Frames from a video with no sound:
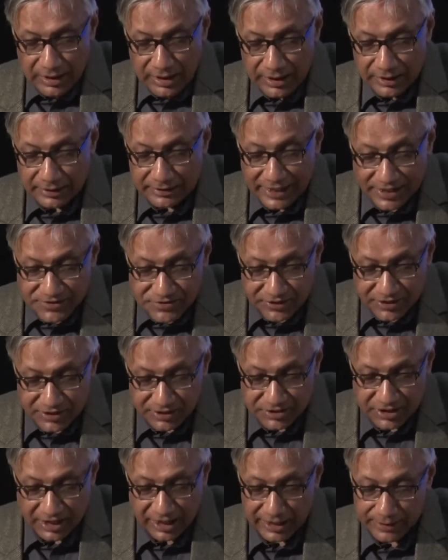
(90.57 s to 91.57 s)
In classical
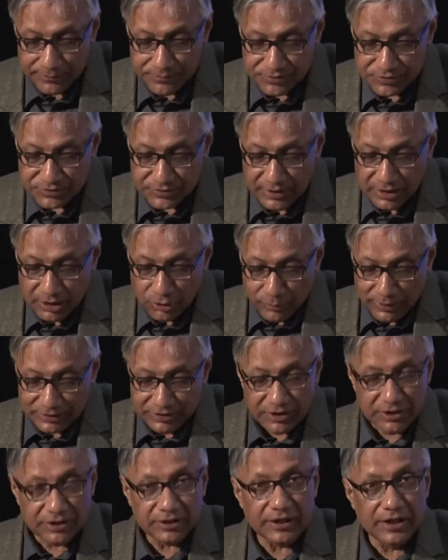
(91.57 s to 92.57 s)
times,
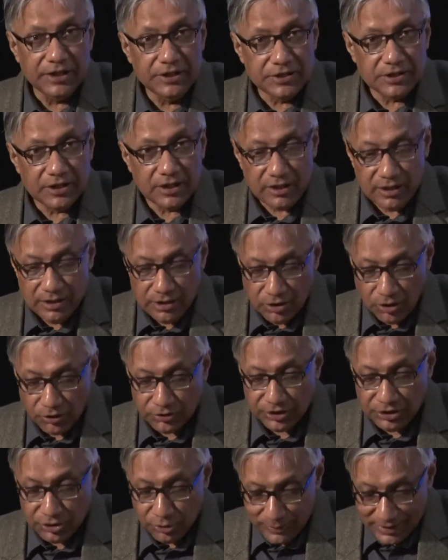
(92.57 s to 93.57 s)
whether in India or
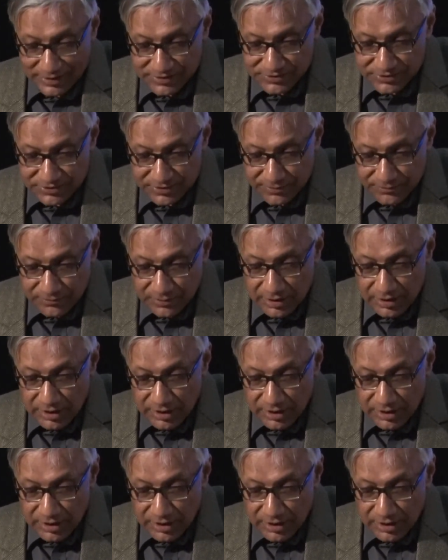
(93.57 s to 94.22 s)
in the West,